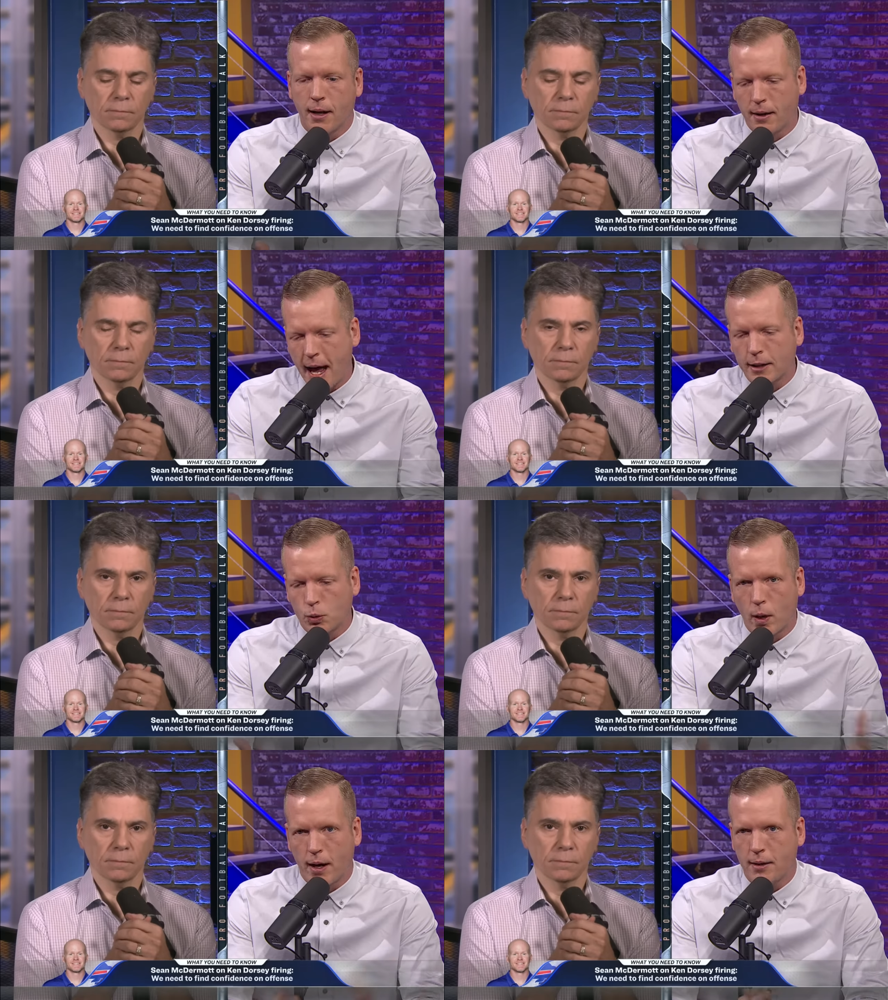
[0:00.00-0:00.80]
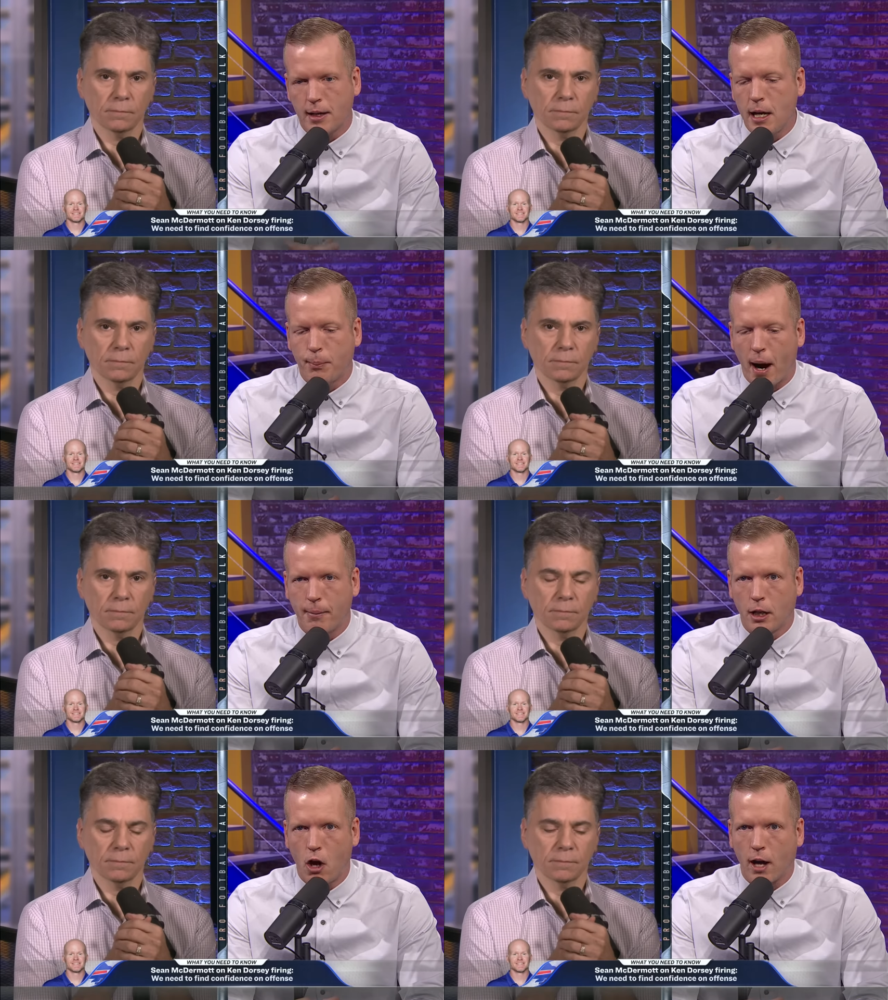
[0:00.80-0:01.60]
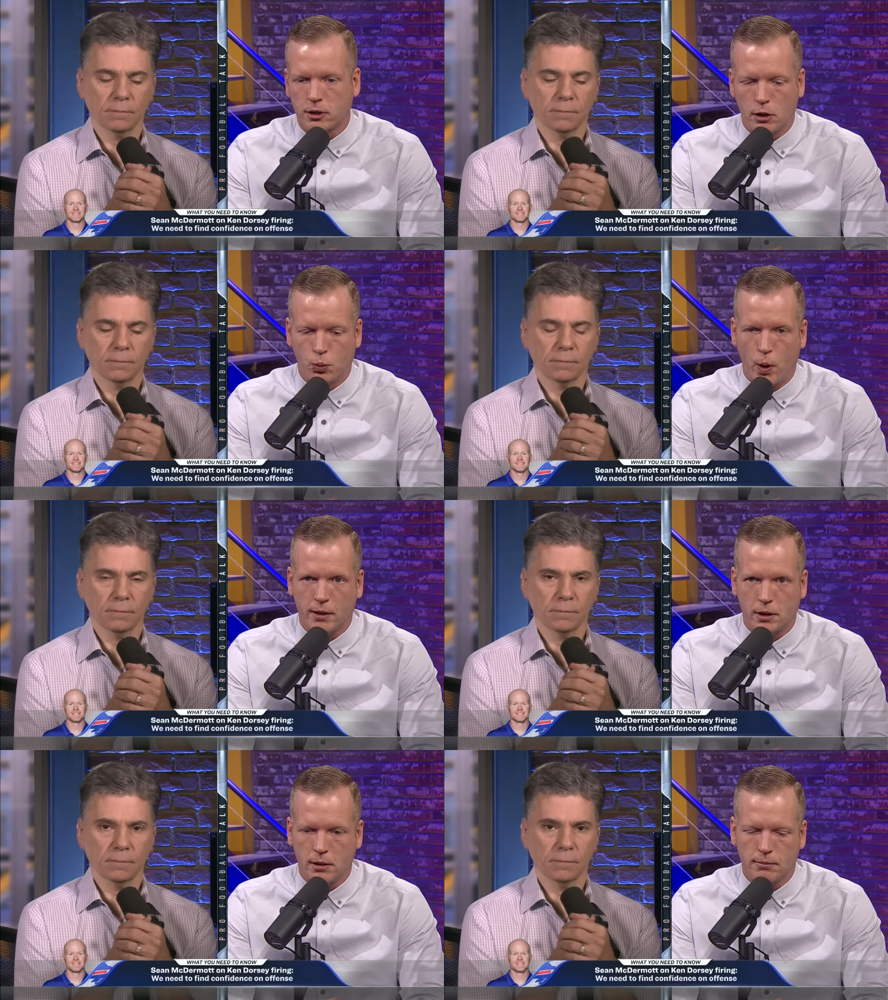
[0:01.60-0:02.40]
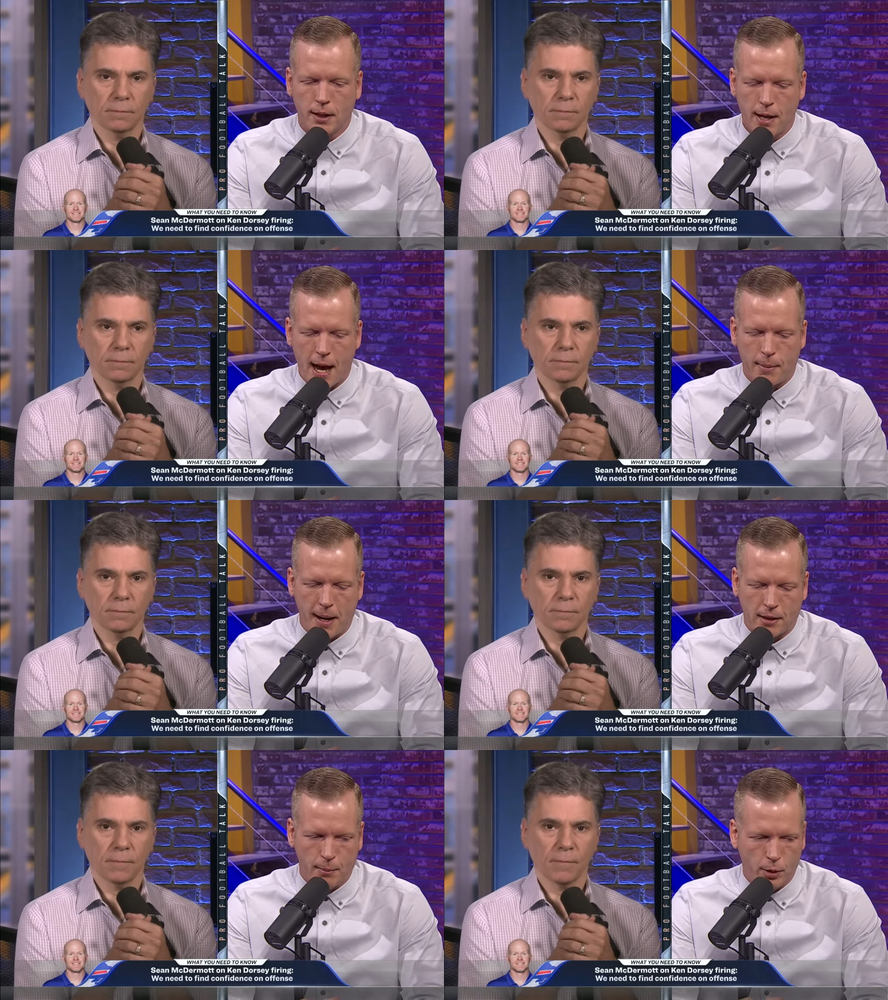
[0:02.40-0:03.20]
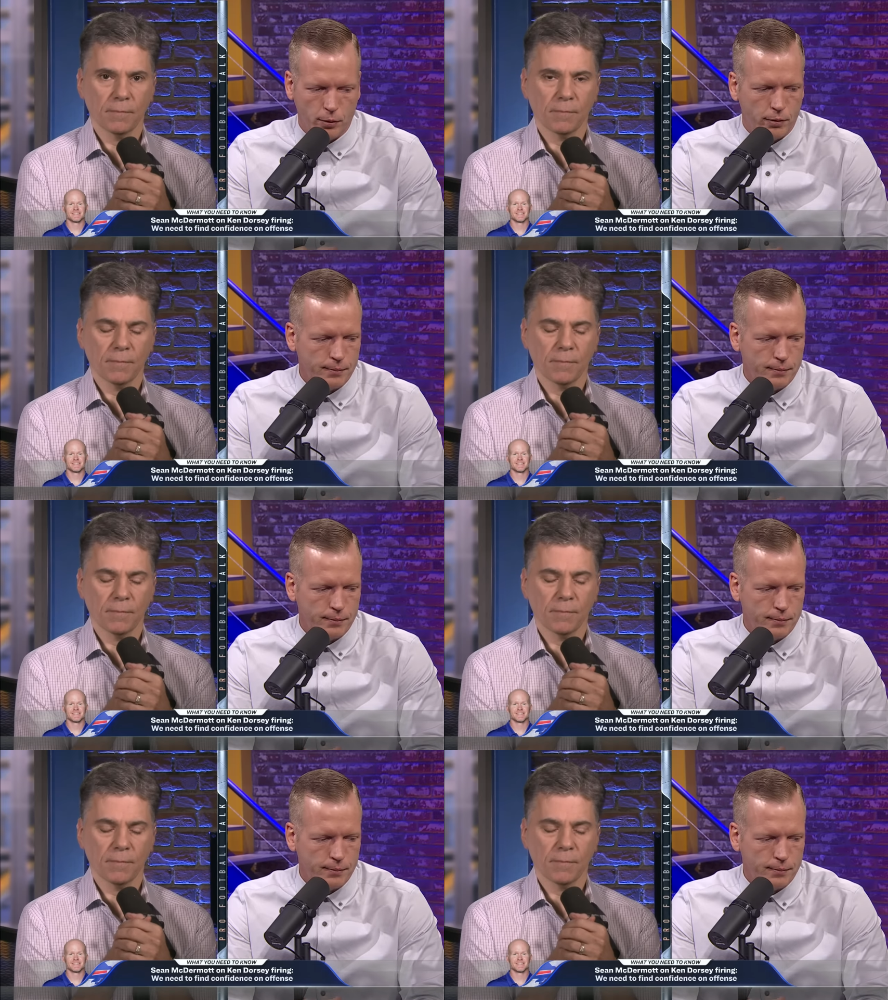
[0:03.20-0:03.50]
Speaker 1: And that's where I think he probably lost his wits and how to make the move.